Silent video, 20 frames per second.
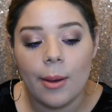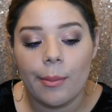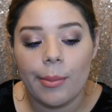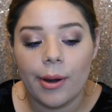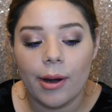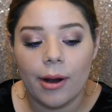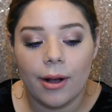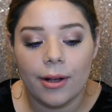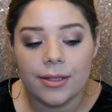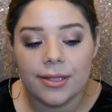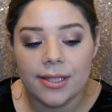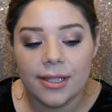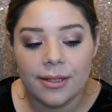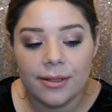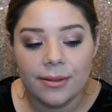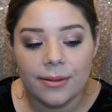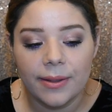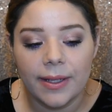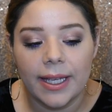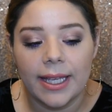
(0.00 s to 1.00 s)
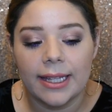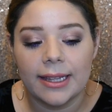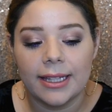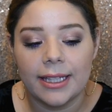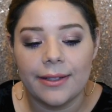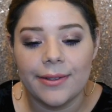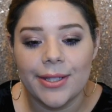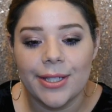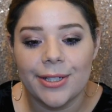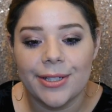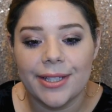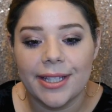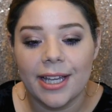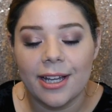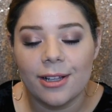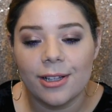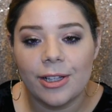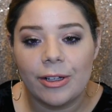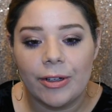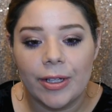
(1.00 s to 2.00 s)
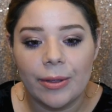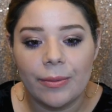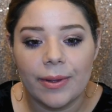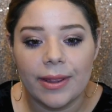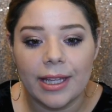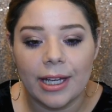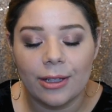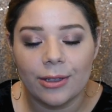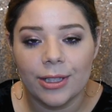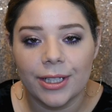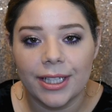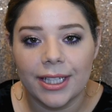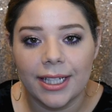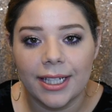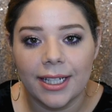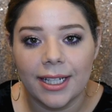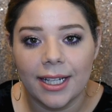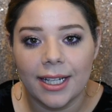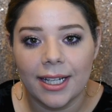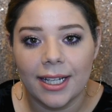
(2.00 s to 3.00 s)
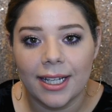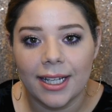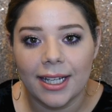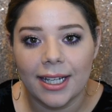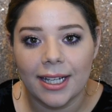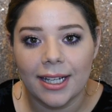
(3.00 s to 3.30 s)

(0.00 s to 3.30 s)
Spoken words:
But also, it leaves your skin glowy without looking